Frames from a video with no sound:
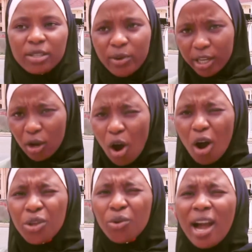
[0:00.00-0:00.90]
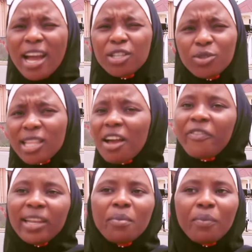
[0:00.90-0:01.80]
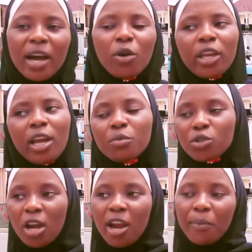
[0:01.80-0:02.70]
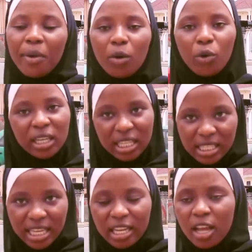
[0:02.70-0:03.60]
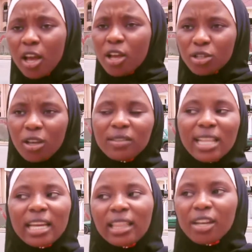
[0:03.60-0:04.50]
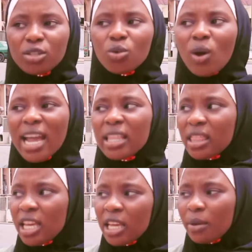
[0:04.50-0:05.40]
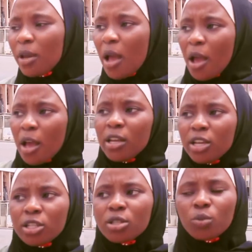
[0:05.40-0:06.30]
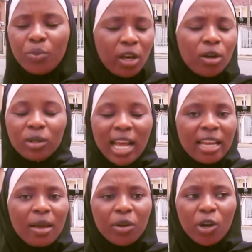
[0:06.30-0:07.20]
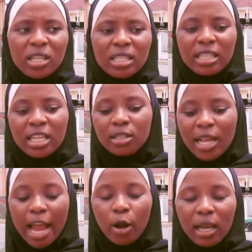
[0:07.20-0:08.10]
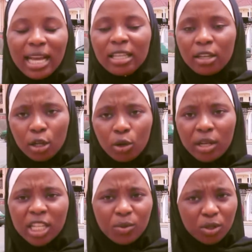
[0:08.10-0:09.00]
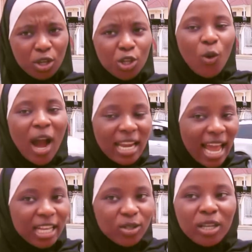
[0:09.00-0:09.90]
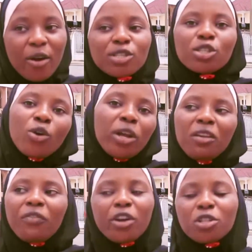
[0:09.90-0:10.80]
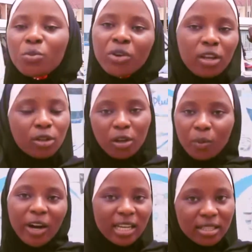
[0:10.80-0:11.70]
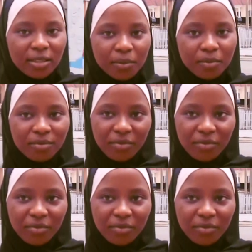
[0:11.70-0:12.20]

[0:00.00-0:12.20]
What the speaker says: when they call you and you start feeling bad, okay, I'm sorry about what they said, stuff like that. So I think it would be a good idea, because I collected a loan, it's between you and I, so there is no need for you to bring a third party.